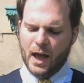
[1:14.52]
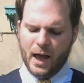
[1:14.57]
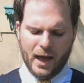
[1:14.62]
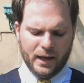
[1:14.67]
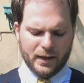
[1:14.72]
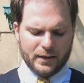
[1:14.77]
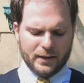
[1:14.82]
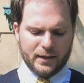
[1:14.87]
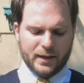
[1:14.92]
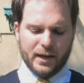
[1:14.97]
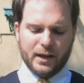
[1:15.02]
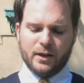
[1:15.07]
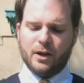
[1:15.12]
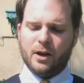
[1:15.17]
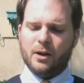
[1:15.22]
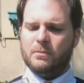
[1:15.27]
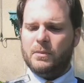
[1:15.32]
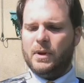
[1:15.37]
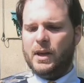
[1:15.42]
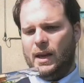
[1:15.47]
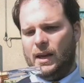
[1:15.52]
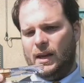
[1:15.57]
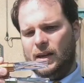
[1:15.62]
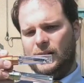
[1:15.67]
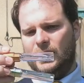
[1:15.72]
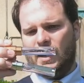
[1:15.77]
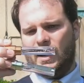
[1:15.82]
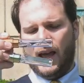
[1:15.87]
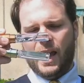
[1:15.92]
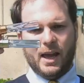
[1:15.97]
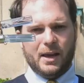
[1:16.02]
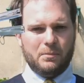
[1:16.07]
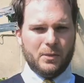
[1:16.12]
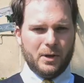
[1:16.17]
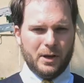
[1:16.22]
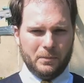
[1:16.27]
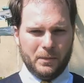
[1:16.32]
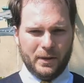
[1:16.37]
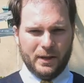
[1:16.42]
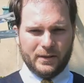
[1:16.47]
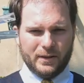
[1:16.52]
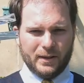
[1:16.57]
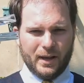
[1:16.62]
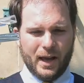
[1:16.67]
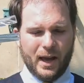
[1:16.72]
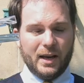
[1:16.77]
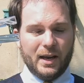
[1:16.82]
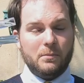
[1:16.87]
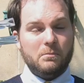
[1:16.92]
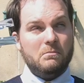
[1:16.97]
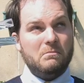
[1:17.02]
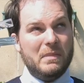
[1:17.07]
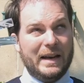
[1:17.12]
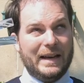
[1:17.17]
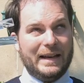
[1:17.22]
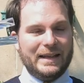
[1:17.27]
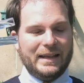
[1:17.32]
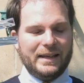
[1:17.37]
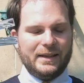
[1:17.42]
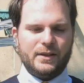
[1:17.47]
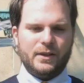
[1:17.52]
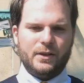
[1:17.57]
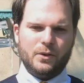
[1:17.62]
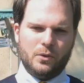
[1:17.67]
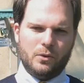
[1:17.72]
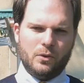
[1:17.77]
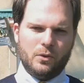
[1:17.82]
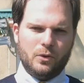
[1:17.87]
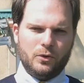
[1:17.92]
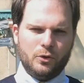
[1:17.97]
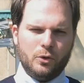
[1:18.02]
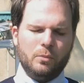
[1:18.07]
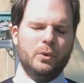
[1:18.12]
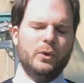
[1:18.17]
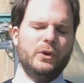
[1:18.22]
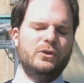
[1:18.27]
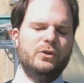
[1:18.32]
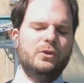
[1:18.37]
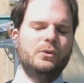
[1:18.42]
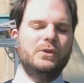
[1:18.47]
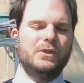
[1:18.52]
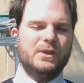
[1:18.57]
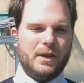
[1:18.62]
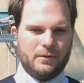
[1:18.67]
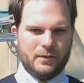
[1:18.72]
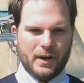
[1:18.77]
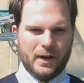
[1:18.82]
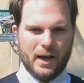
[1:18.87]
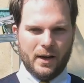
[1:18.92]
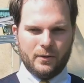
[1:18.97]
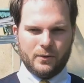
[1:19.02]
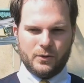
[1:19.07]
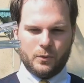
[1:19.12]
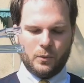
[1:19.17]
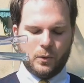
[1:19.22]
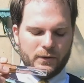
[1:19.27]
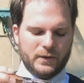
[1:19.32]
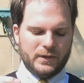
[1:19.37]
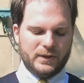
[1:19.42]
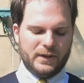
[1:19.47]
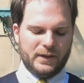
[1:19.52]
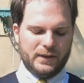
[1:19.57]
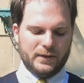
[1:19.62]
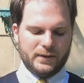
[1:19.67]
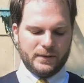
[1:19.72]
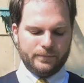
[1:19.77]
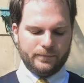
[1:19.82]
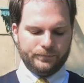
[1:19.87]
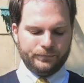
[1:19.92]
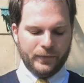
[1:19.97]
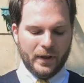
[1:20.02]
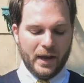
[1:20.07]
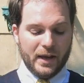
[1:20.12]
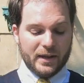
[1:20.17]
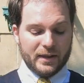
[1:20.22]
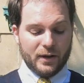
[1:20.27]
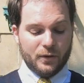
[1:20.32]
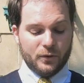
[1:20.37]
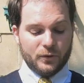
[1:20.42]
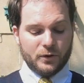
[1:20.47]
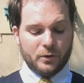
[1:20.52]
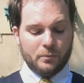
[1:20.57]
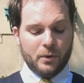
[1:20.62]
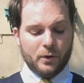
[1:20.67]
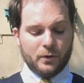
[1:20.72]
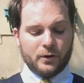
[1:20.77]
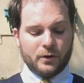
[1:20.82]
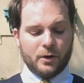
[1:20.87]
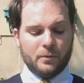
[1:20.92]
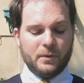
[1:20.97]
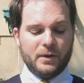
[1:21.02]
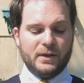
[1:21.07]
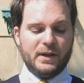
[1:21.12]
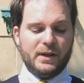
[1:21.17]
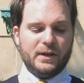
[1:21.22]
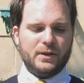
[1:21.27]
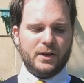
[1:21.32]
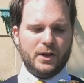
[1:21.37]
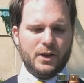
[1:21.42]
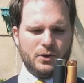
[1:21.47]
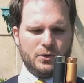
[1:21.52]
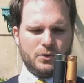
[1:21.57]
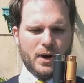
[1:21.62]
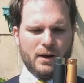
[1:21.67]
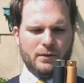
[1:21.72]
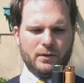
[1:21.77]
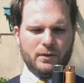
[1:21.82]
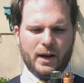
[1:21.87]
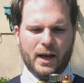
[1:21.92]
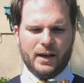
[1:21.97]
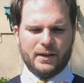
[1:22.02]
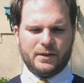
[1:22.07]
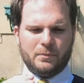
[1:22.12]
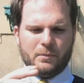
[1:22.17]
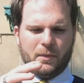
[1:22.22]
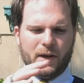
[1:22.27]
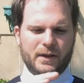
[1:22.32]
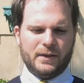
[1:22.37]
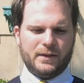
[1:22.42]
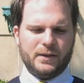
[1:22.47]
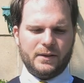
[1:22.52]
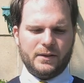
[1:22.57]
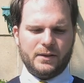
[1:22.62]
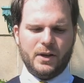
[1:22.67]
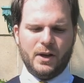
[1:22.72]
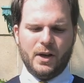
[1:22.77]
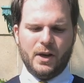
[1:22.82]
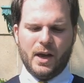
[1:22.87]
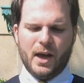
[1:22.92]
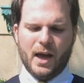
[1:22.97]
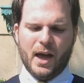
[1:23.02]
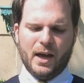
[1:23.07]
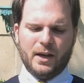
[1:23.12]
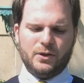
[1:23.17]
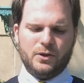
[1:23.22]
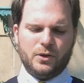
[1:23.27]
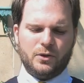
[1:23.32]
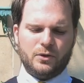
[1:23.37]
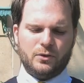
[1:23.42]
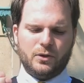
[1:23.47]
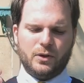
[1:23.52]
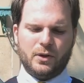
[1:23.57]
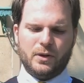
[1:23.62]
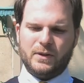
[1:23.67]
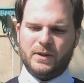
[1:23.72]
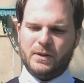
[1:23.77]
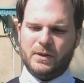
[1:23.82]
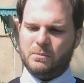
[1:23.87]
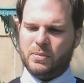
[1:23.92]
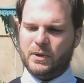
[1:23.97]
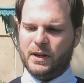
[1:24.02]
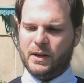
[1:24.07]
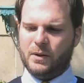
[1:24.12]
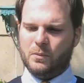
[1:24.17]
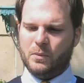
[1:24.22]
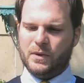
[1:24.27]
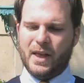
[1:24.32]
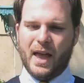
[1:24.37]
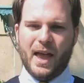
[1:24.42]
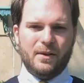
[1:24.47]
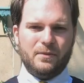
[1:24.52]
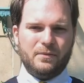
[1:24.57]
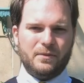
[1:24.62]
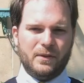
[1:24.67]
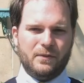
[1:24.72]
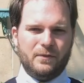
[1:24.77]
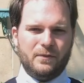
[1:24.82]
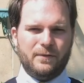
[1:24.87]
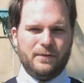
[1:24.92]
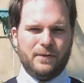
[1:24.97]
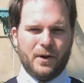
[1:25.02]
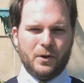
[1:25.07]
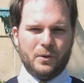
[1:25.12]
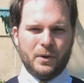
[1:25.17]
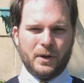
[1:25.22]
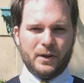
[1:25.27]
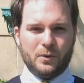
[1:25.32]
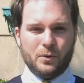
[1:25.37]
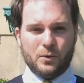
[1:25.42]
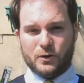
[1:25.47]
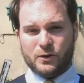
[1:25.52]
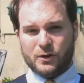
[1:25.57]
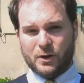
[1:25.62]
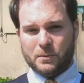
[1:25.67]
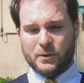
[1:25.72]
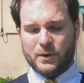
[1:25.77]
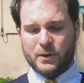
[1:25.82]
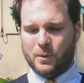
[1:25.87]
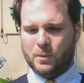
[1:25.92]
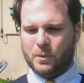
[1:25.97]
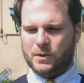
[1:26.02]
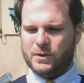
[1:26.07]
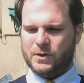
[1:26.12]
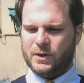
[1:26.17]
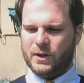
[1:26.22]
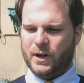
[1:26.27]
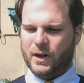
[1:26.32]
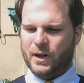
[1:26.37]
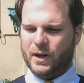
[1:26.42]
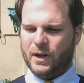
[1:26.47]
and they come in 8 milliliter or 0.27 ounce quantities. They also both come in these travel atomizers, and you can simply, with every following or subsequent